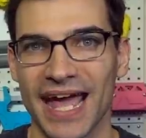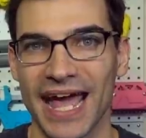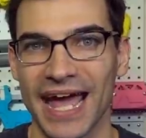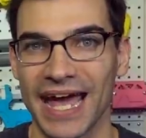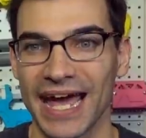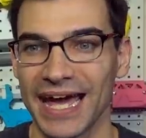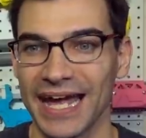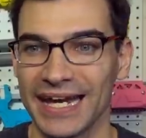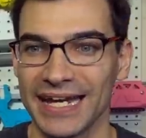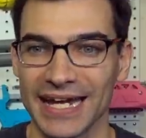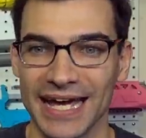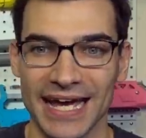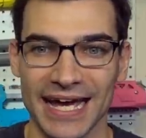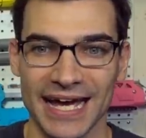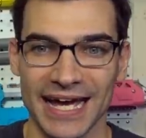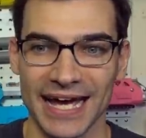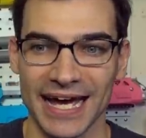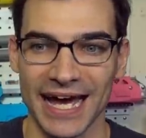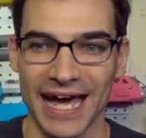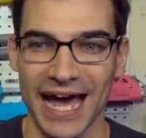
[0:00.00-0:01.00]
and
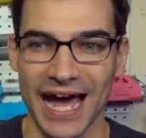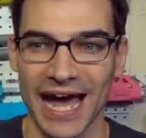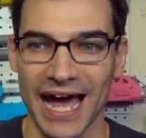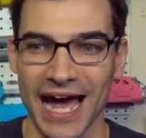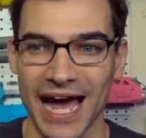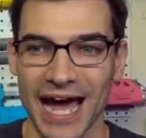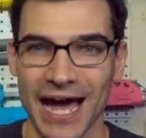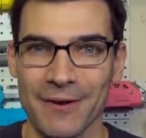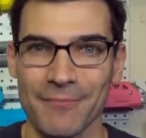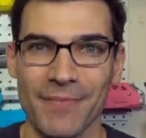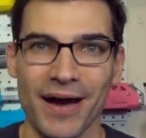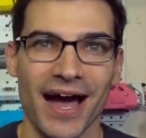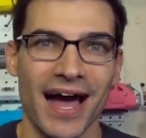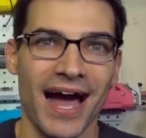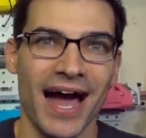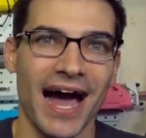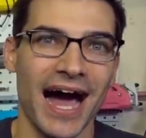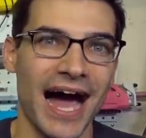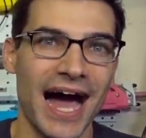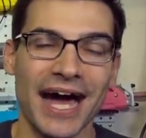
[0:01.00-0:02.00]
I
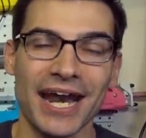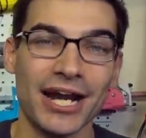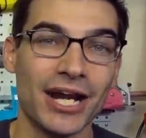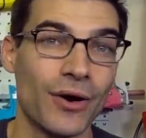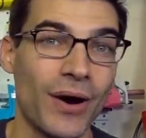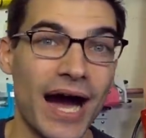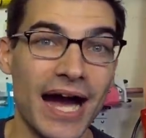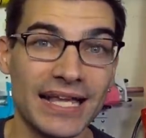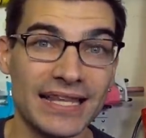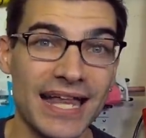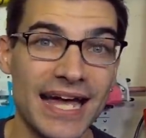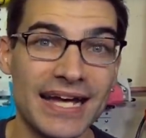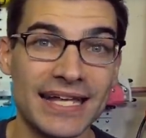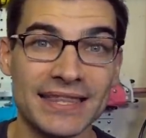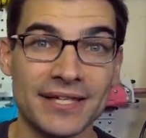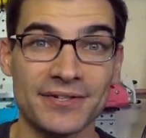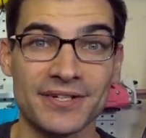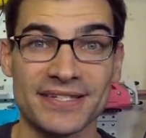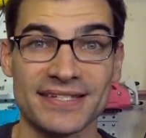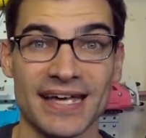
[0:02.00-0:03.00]
don't know. I like
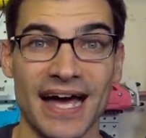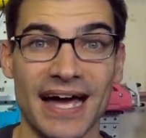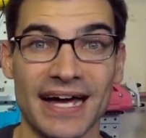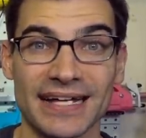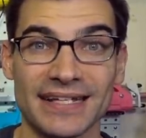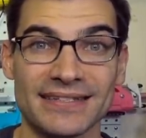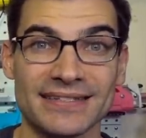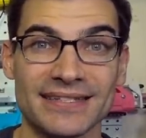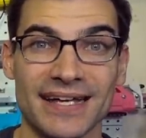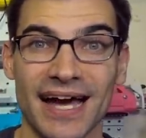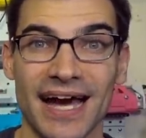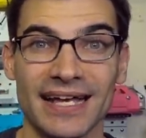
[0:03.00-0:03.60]
their designs.